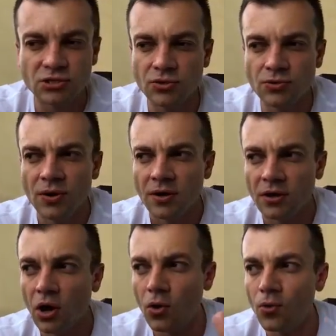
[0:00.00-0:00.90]
than to
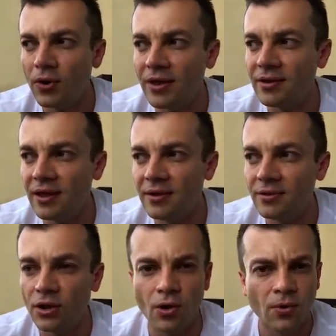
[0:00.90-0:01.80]
go and,
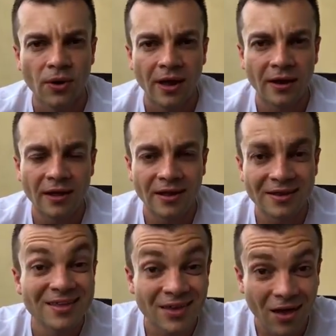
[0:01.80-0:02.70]
and you know, and, and,
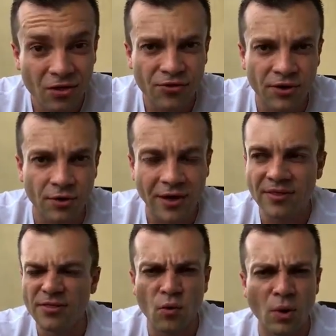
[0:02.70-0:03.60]
and eat healthier.
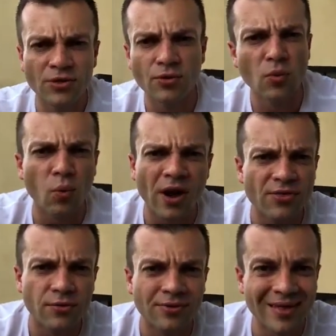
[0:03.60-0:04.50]
And then they're wondering
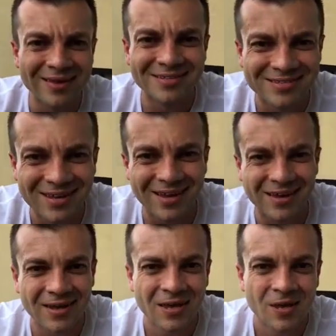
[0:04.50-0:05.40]
why they're getting
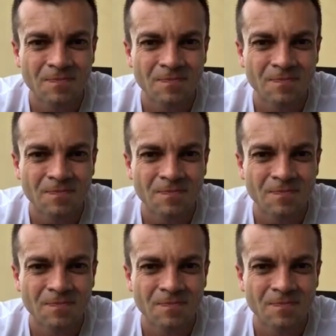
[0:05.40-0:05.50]
sick.